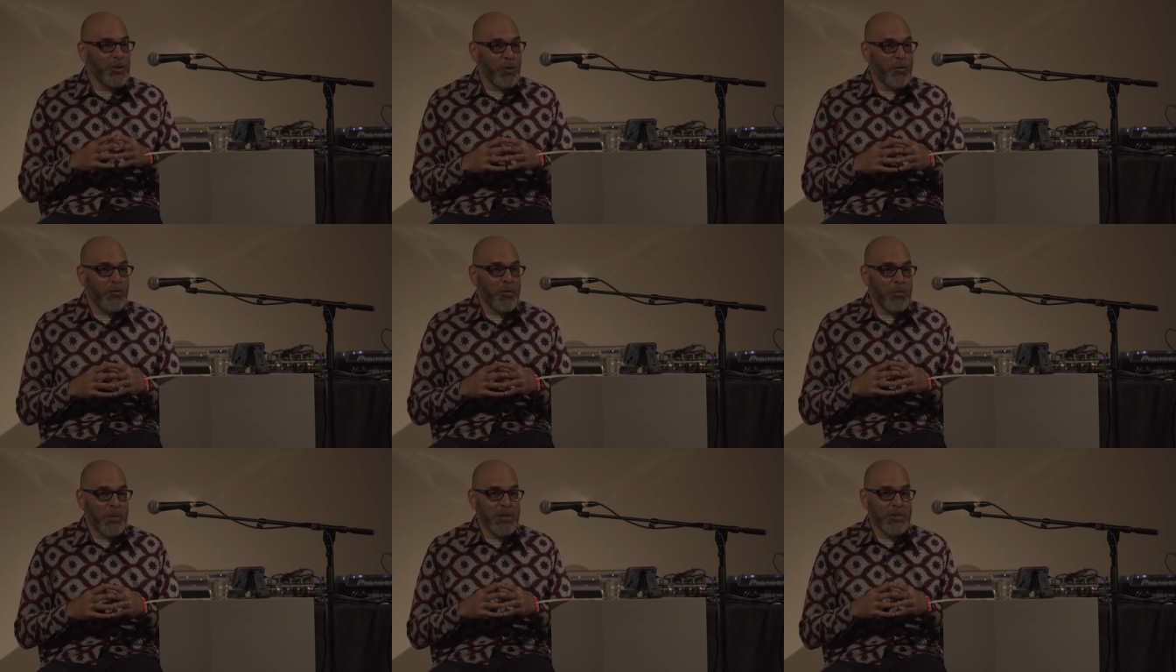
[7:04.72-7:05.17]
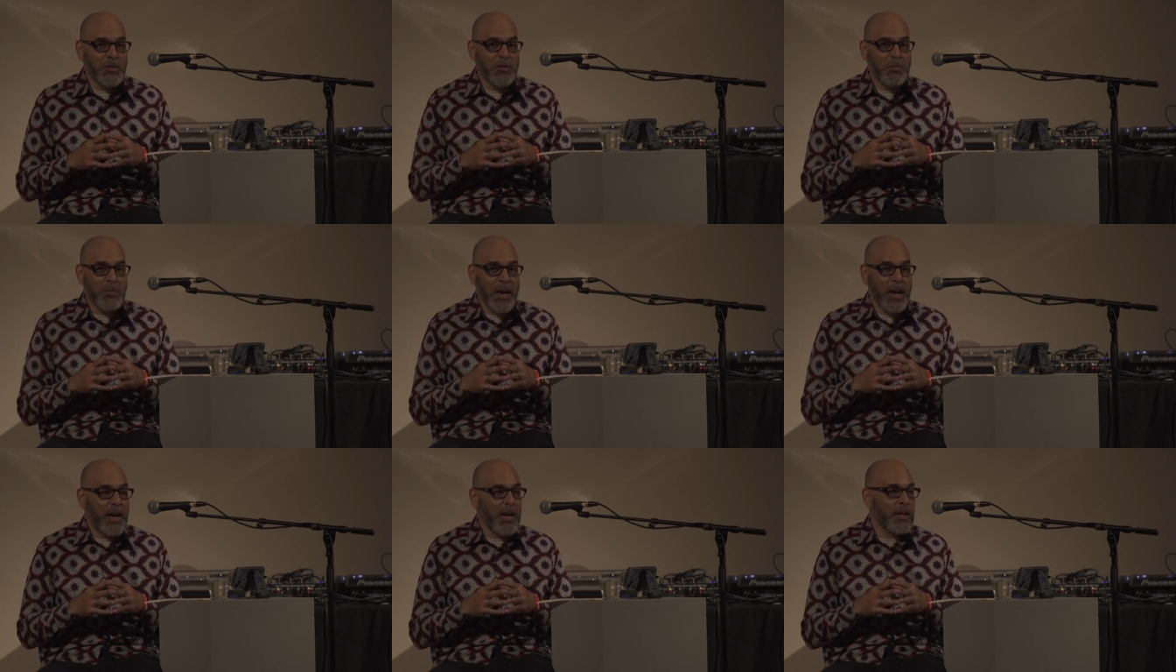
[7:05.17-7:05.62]
in
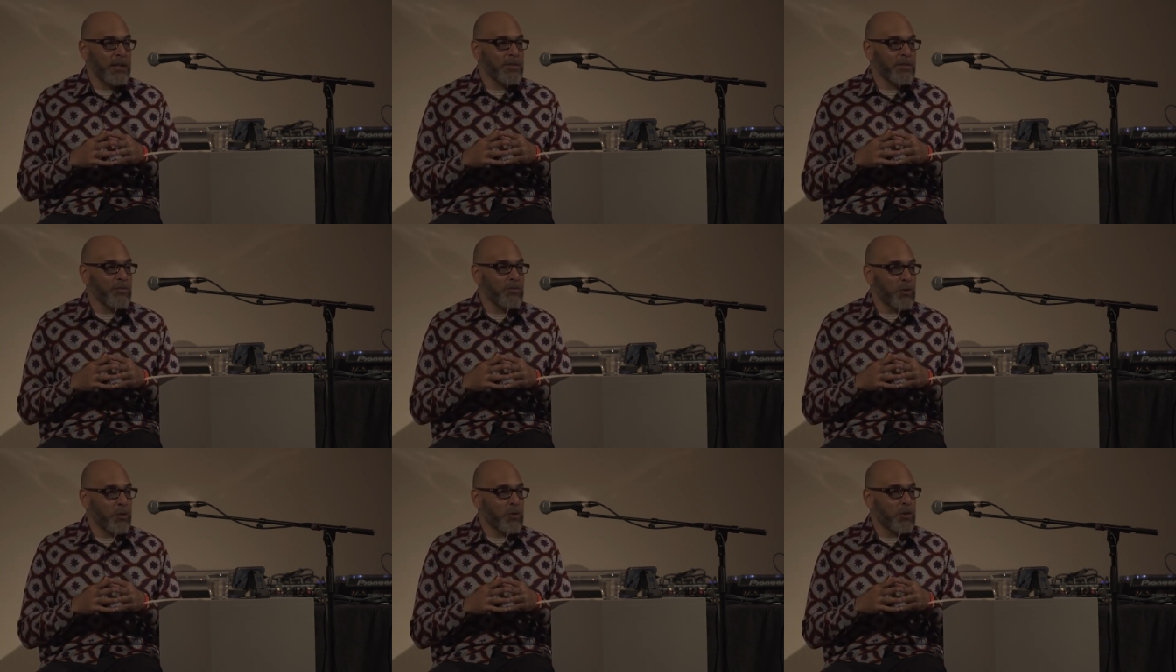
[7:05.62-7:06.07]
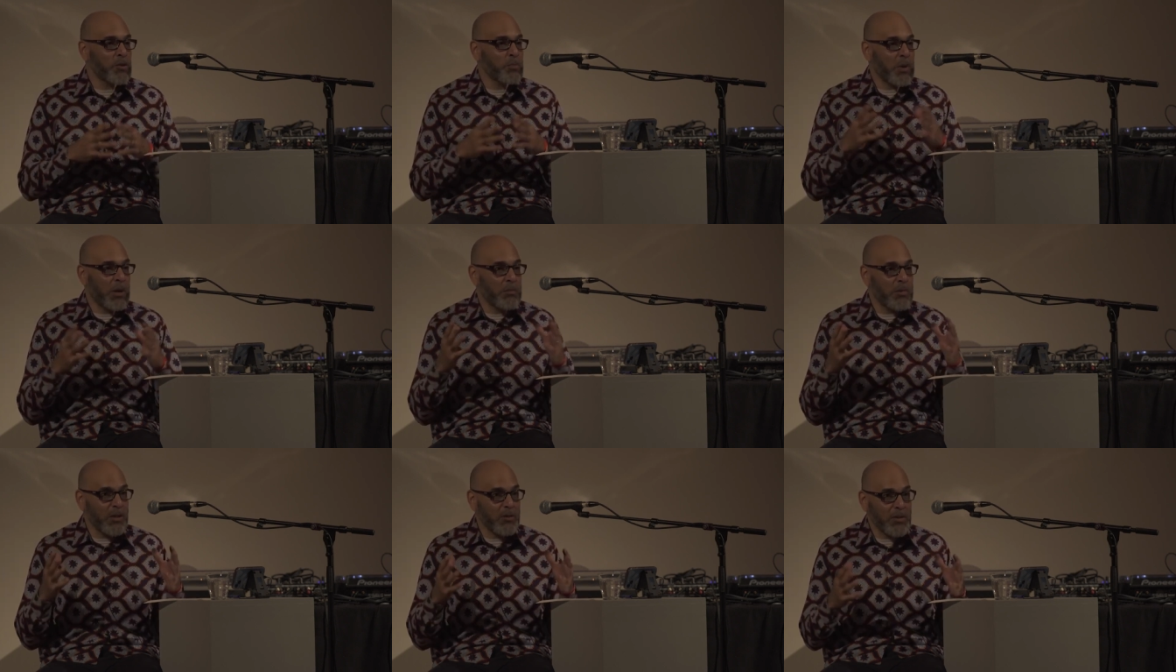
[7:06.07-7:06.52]
euphemism as, of course,
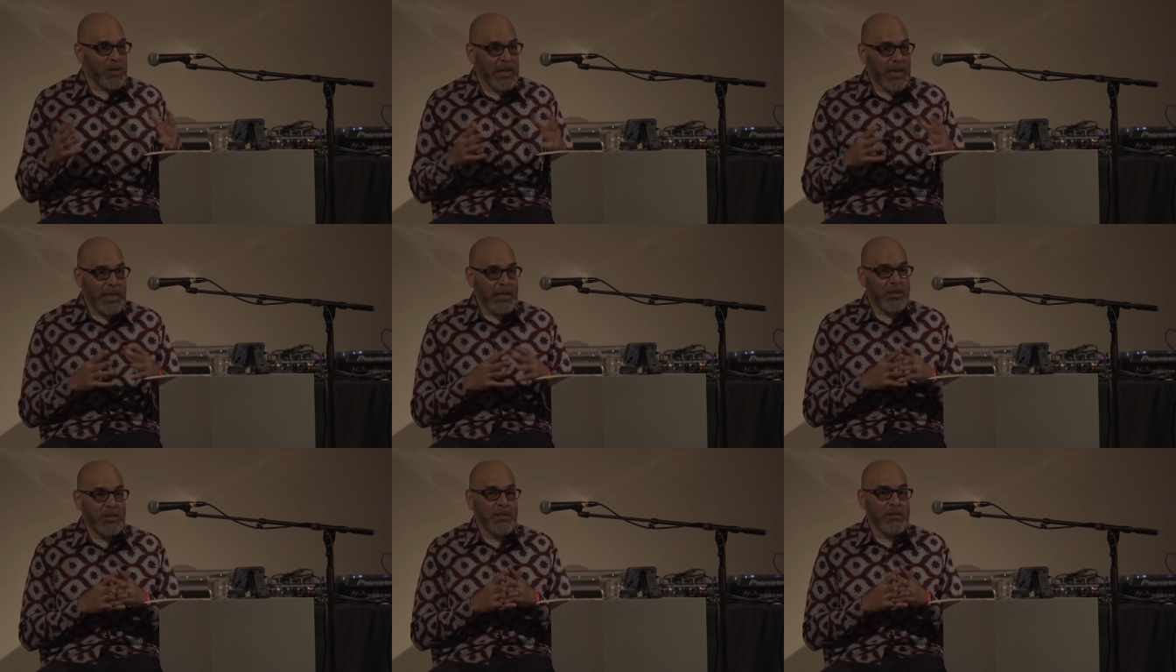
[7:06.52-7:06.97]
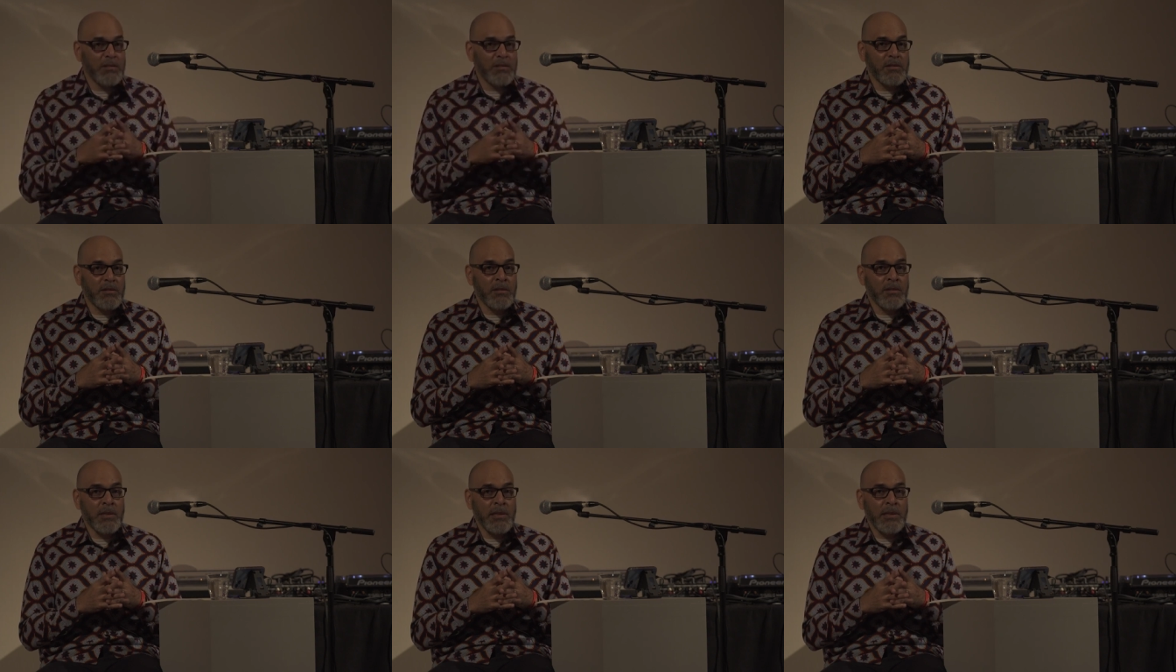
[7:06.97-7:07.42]
public
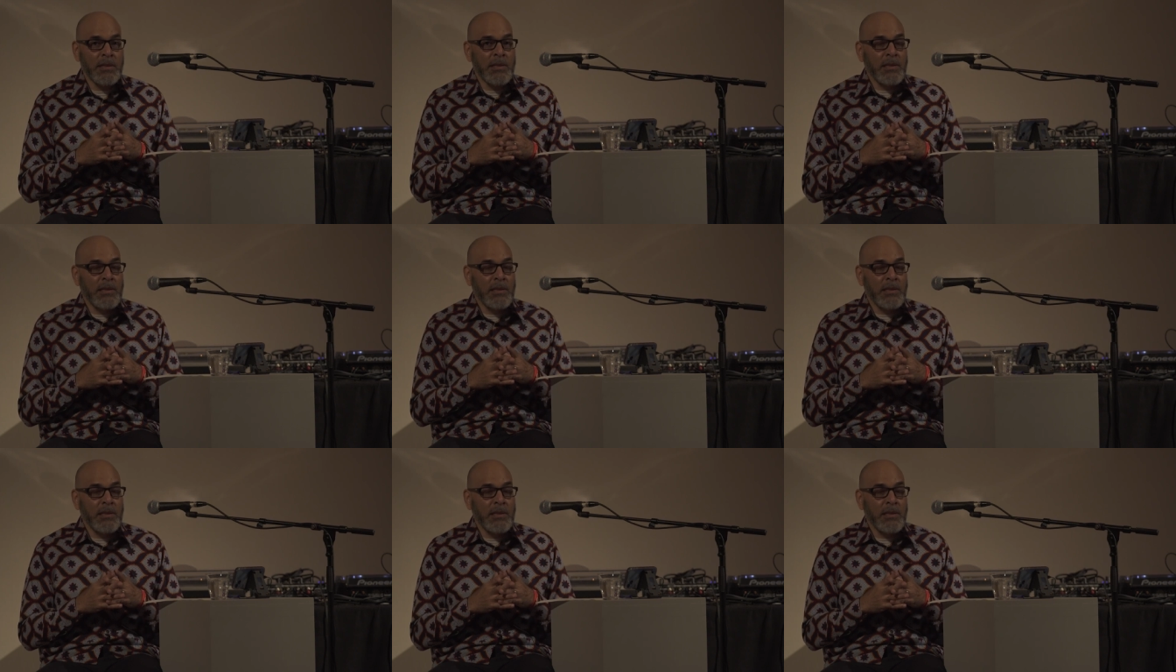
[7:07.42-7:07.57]
relations,